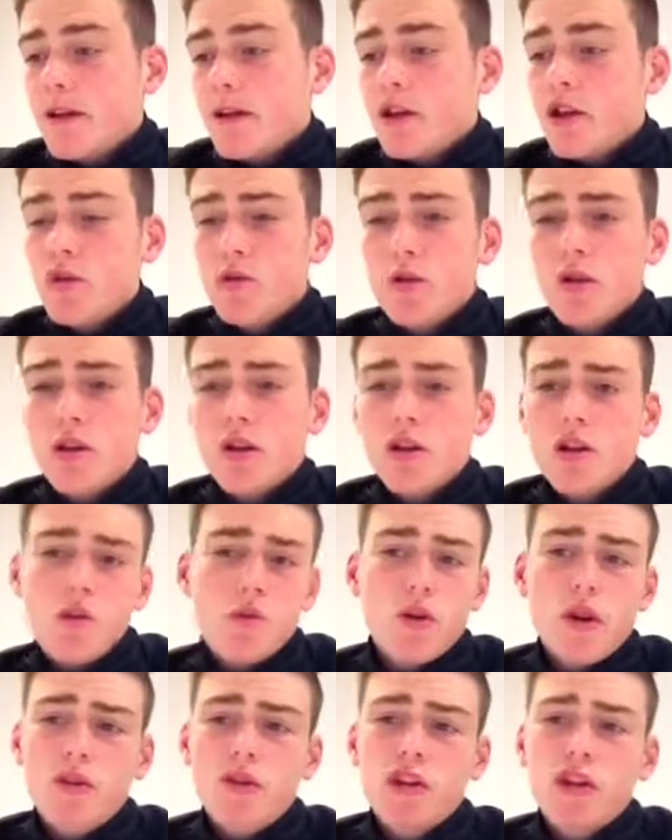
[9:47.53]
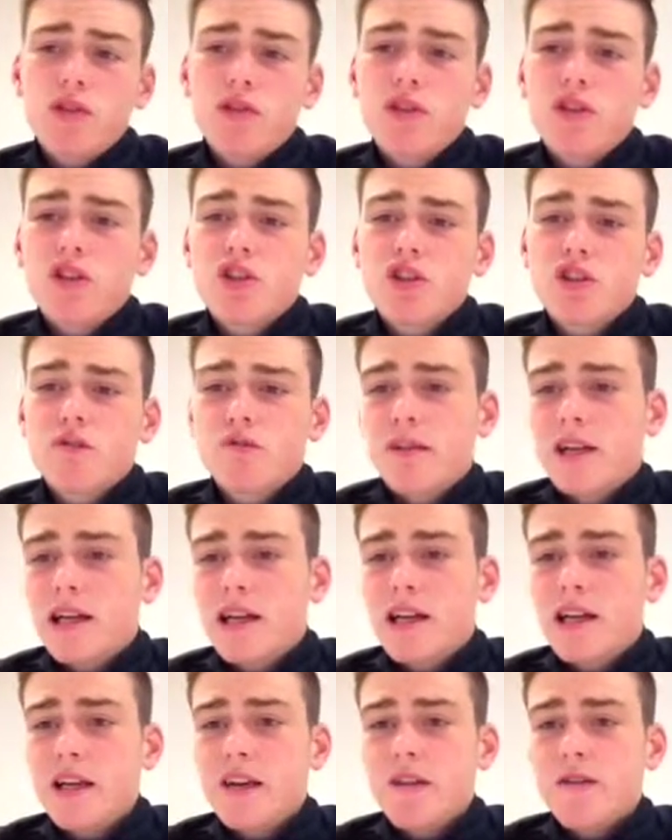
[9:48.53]
you would only use this shot
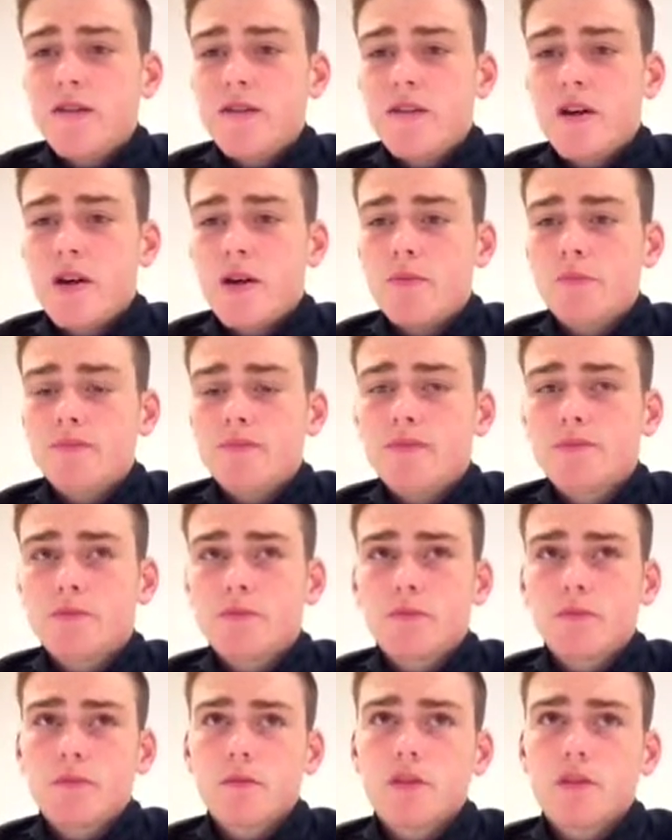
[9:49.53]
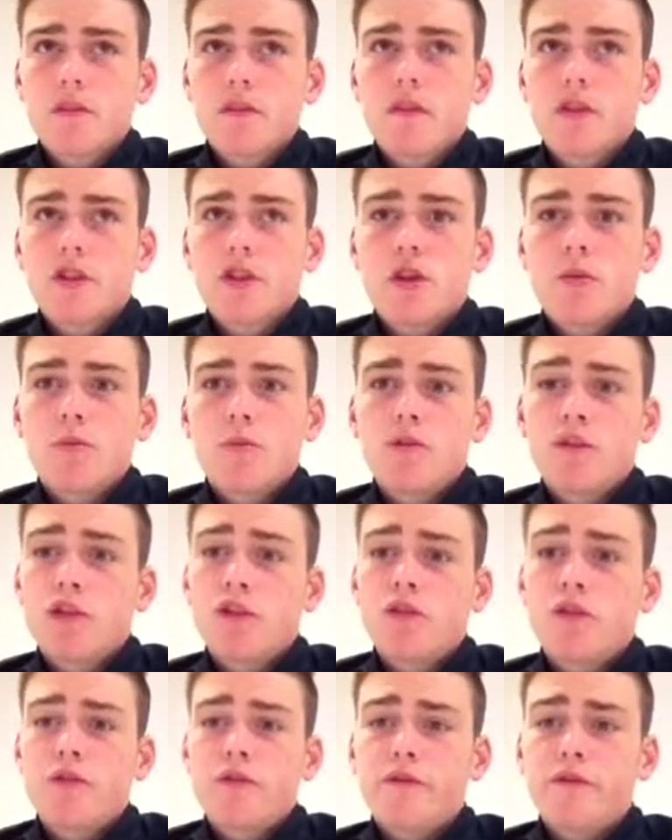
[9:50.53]
really if, for example,
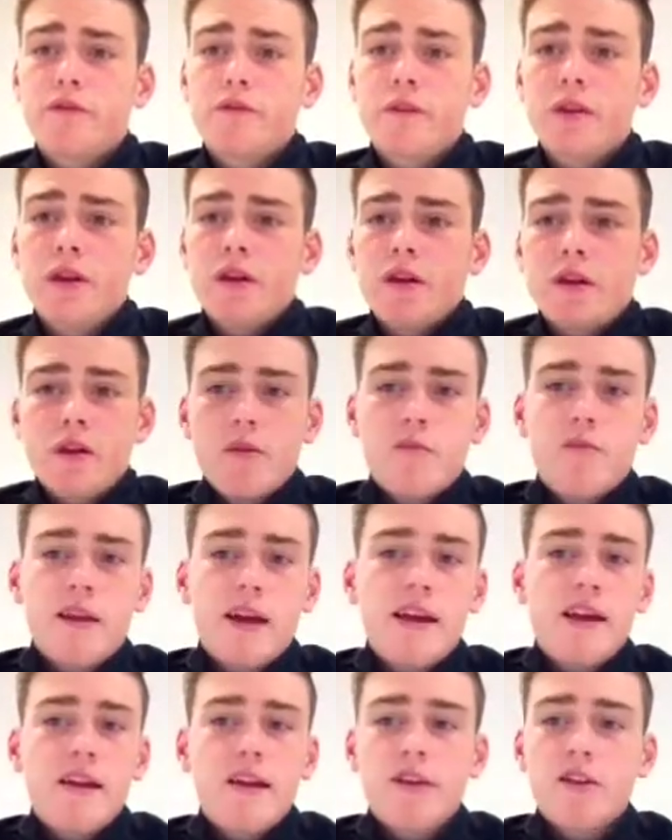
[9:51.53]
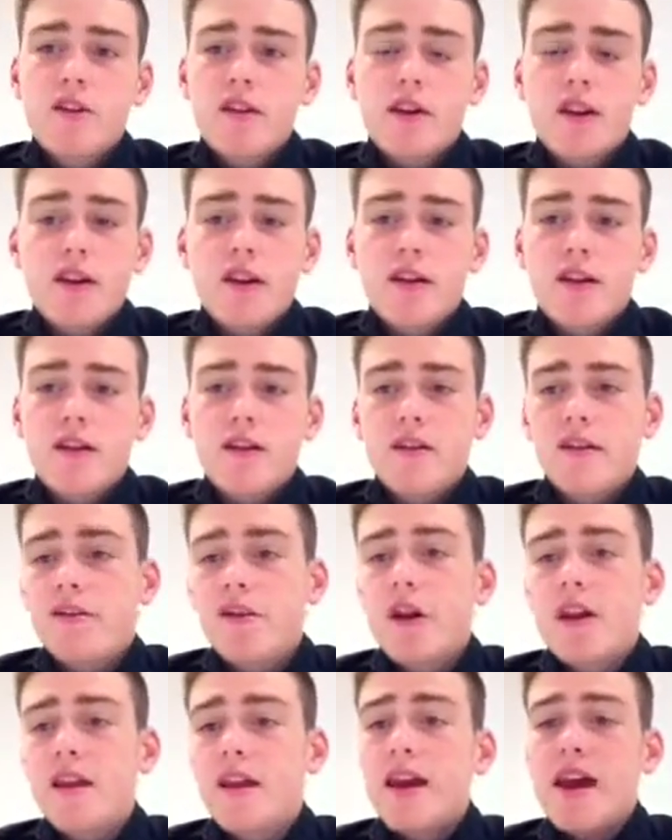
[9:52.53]
you've played it.
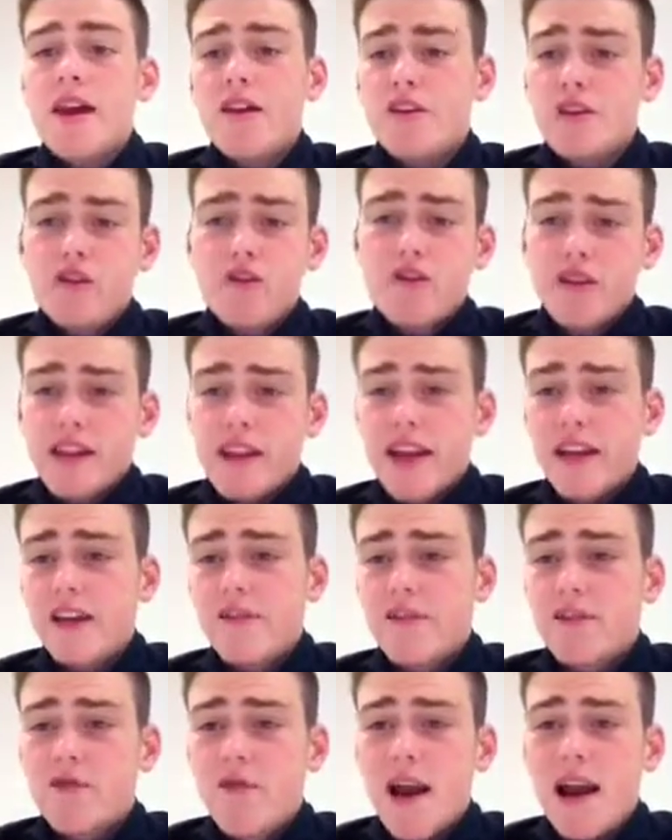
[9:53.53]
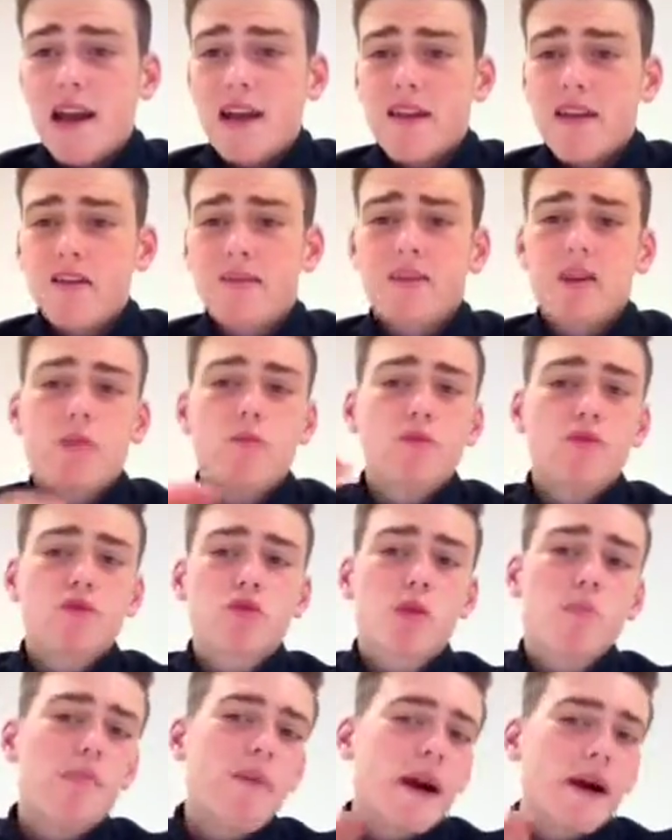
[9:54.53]
You're at the end of a rally, so the ball's
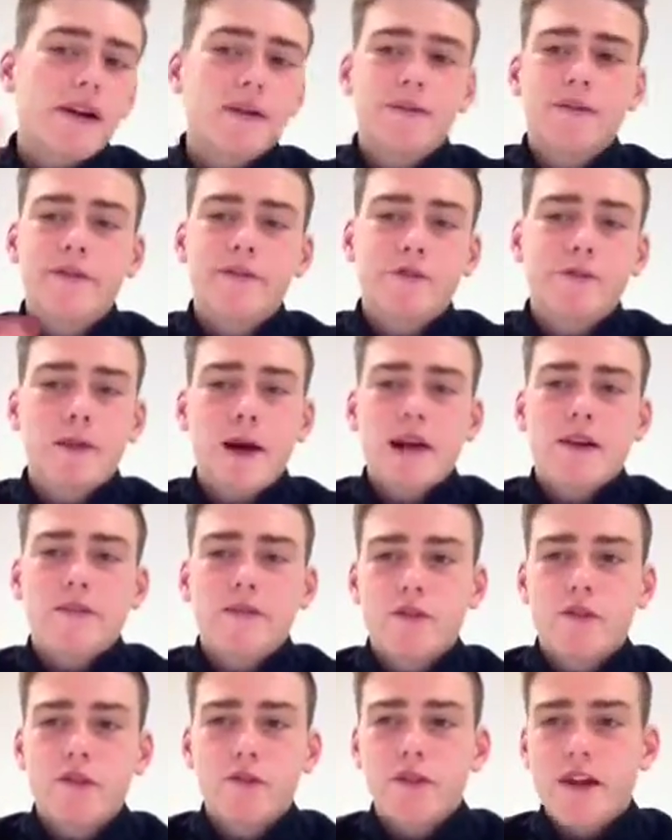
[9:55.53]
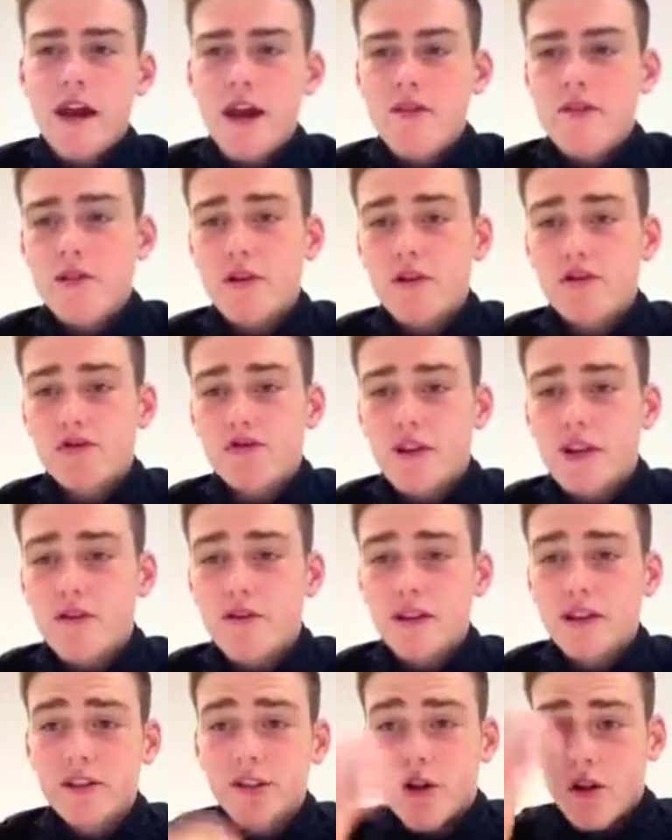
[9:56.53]
gone back and forth. Everyone's really,
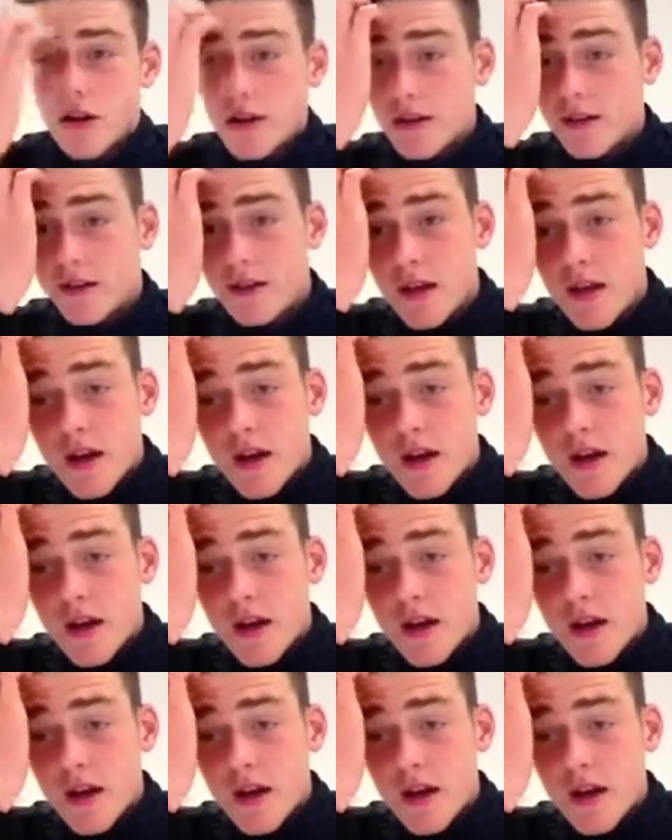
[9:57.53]
really tired.